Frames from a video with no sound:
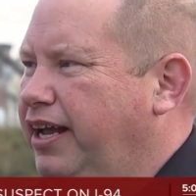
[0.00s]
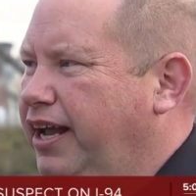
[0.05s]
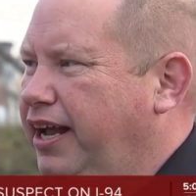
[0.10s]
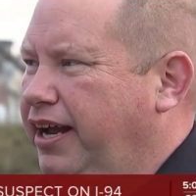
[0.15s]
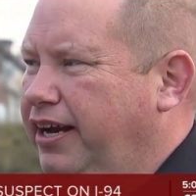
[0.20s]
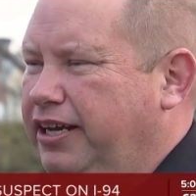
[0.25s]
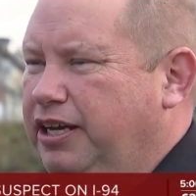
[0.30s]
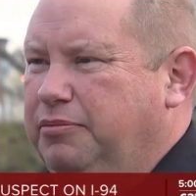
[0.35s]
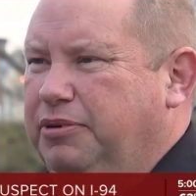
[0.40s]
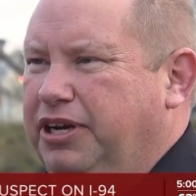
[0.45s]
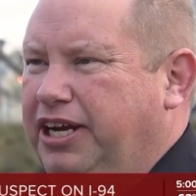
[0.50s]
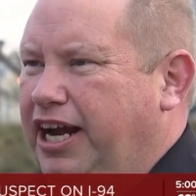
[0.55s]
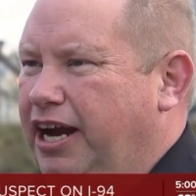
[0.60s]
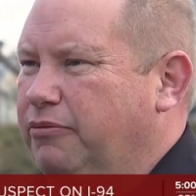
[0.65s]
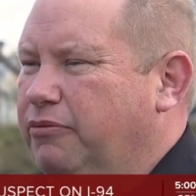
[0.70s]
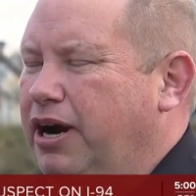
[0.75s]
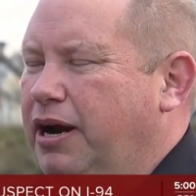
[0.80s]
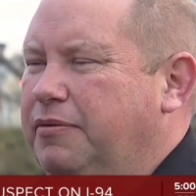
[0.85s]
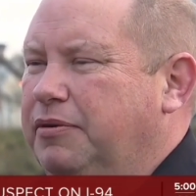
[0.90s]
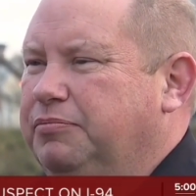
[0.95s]
and he
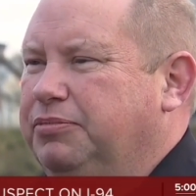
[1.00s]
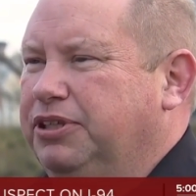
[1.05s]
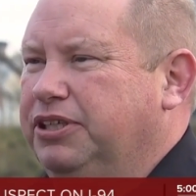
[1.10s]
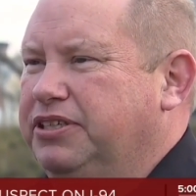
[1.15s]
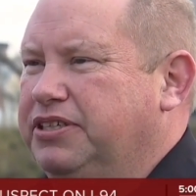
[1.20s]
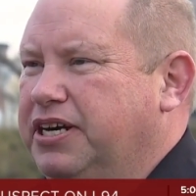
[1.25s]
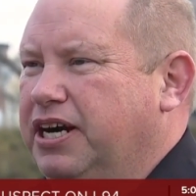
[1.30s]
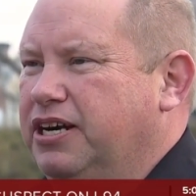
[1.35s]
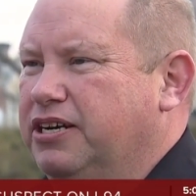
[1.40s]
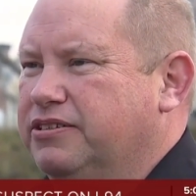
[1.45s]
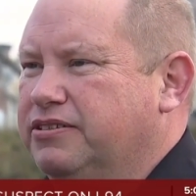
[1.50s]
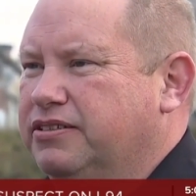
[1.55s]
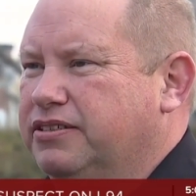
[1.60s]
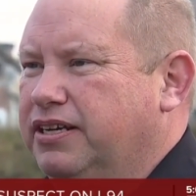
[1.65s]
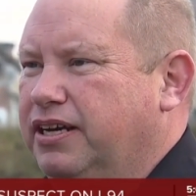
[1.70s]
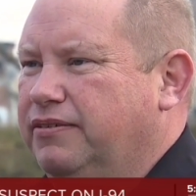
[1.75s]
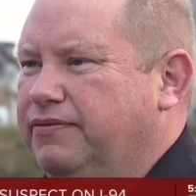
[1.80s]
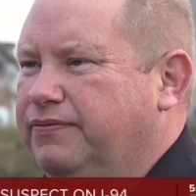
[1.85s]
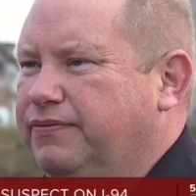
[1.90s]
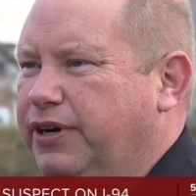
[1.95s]
began ramming police cars
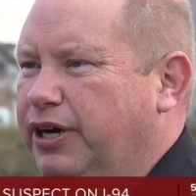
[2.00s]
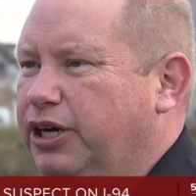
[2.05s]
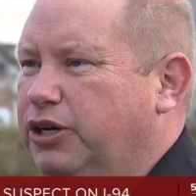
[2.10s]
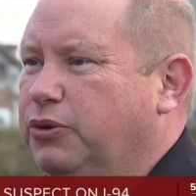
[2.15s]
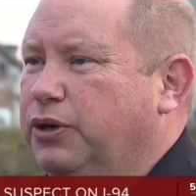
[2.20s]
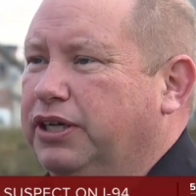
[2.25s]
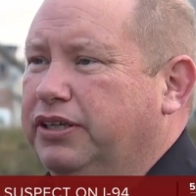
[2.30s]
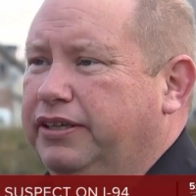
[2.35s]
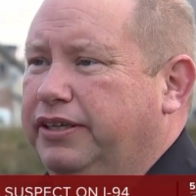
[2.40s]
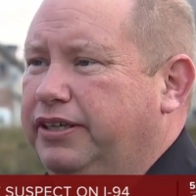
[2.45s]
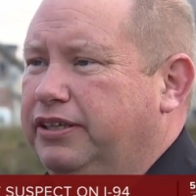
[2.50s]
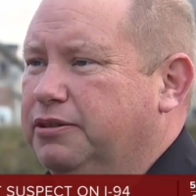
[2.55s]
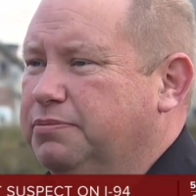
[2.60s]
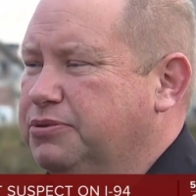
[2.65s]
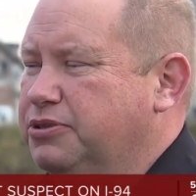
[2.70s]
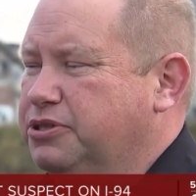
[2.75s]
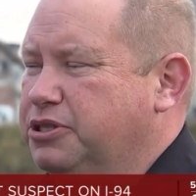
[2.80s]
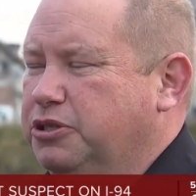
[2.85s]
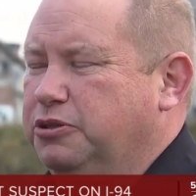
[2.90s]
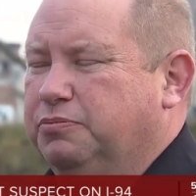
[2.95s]
uh, very quickly in the
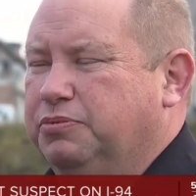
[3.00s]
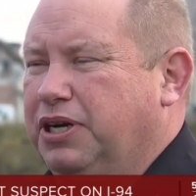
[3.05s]
pursuit,